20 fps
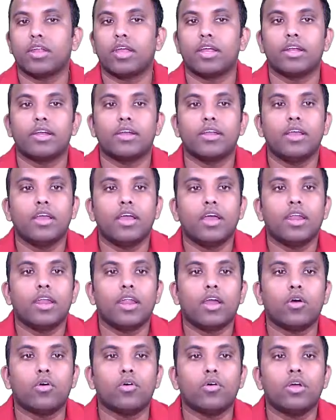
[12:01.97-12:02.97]
Right.
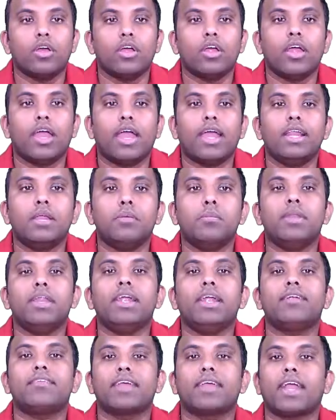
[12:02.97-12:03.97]
Now,
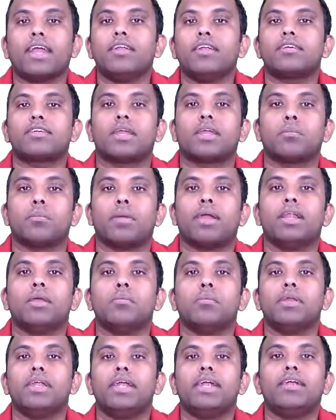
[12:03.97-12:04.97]
eliminate second step.
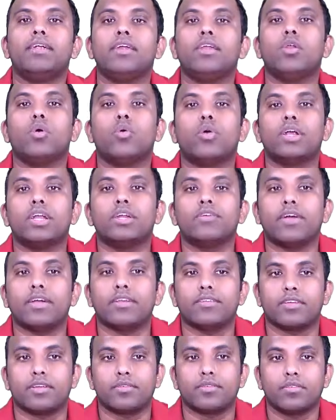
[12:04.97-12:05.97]
Eliminate the lower
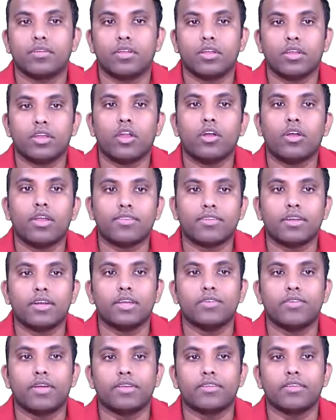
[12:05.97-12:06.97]
divisor. Your lesser
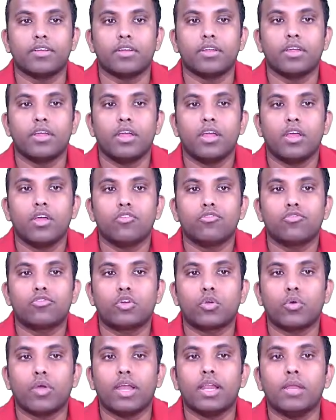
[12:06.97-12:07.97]
divisor.
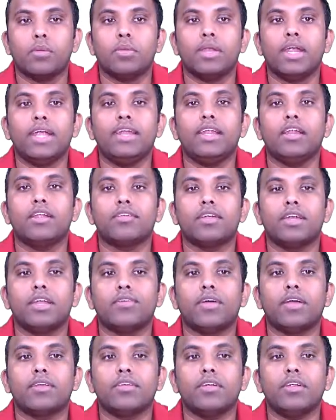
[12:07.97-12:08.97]
To eliminate the lesser
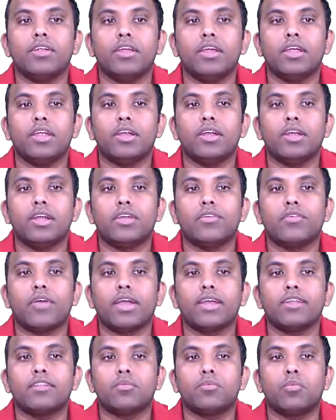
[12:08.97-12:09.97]
divisor,
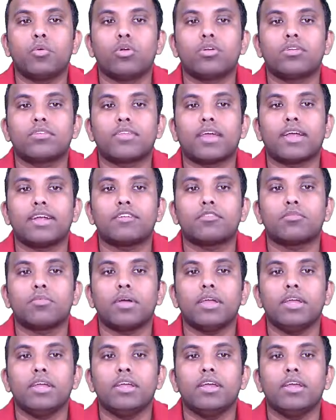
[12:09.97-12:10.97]
divide both sides
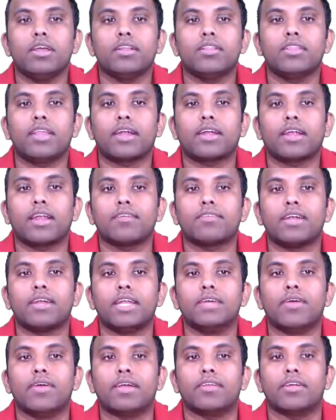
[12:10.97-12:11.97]
by that lesser
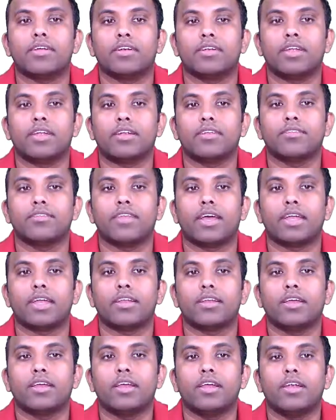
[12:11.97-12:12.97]
divisor. That is
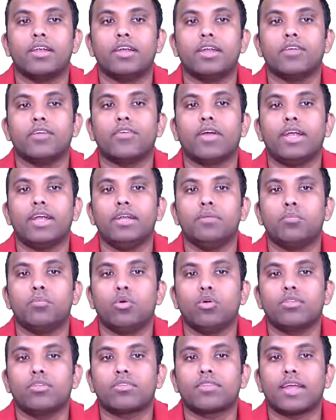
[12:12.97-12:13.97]
9. Divide
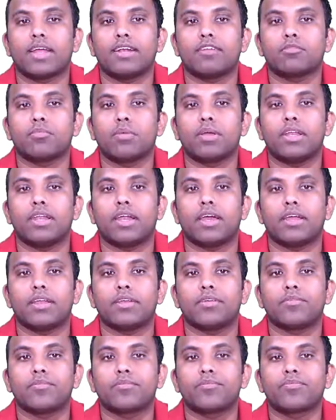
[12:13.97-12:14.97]
both sides by 9.
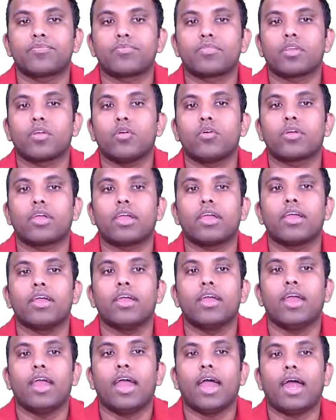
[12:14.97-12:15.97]
Okay.
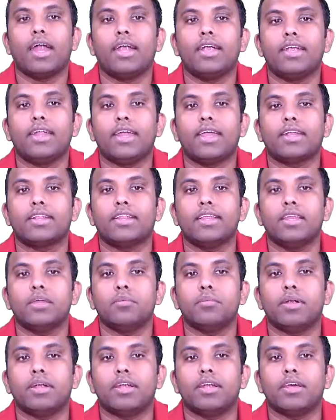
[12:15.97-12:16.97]
And take the
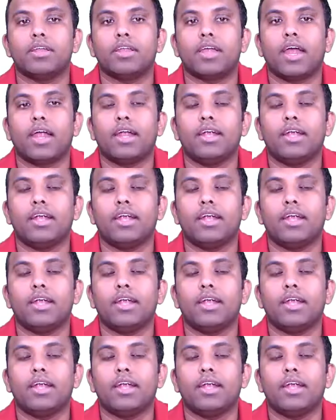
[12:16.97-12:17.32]
remainder.